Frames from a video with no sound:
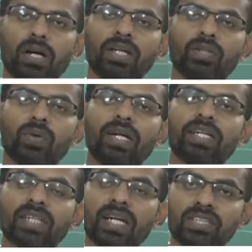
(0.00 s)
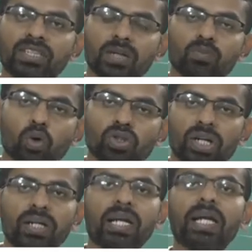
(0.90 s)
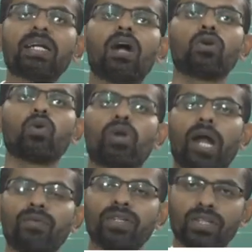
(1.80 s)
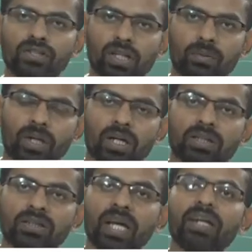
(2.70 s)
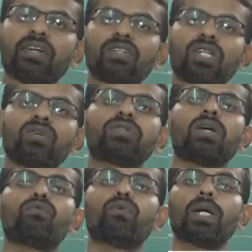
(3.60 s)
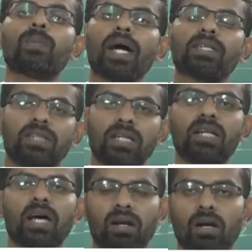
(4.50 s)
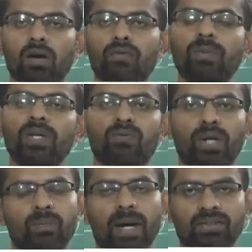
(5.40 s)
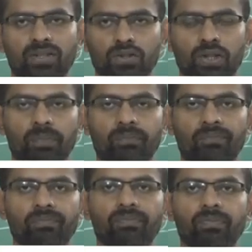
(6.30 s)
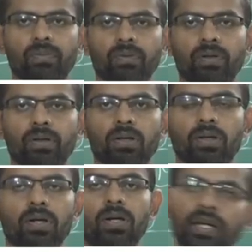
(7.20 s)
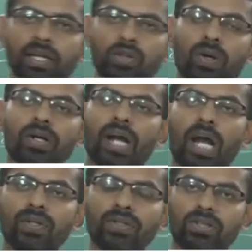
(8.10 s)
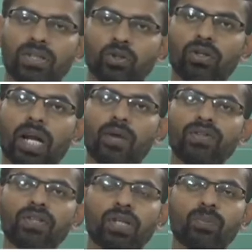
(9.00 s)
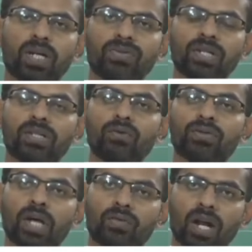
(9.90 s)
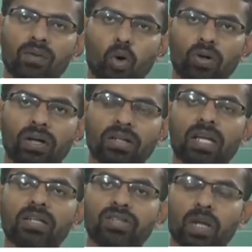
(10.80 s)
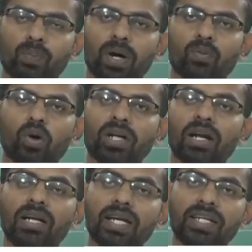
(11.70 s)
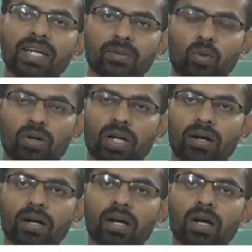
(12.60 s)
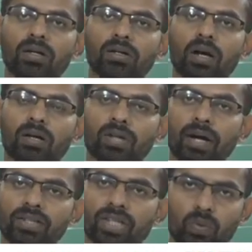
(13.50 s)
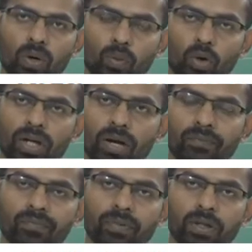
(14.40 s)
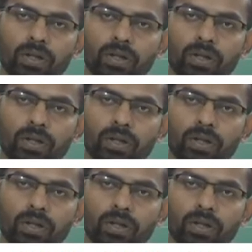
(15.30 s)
Next one, it sends the motion data to driving system. Then it receives the feedback signal from the feedback system. The next one, driving system. So driving system consists of several motors like stepper motor, linear motor, so and servo motor.